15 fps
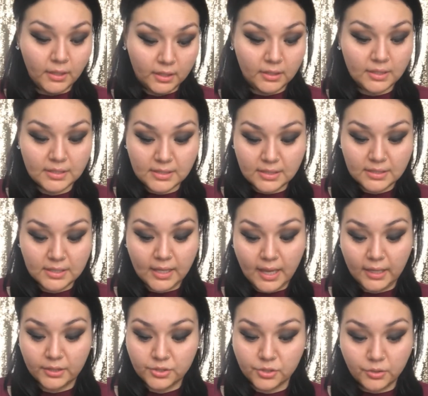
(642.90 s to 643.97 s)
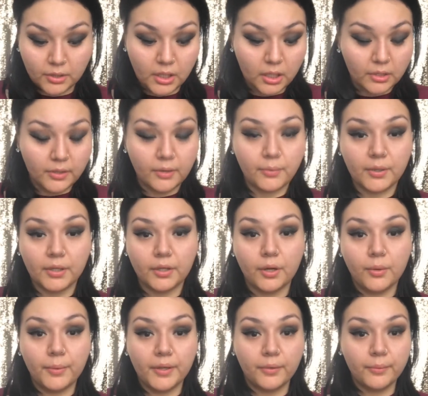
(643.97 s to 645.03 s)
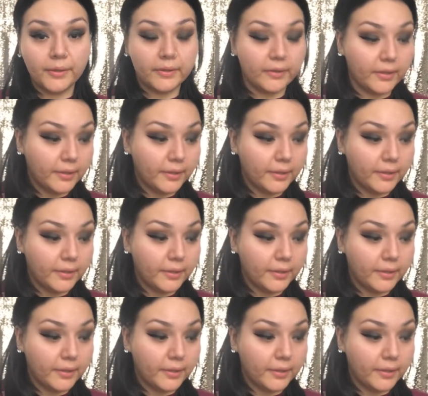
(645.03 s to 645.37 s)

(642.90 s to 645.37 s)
And this is the actual color I want to go in with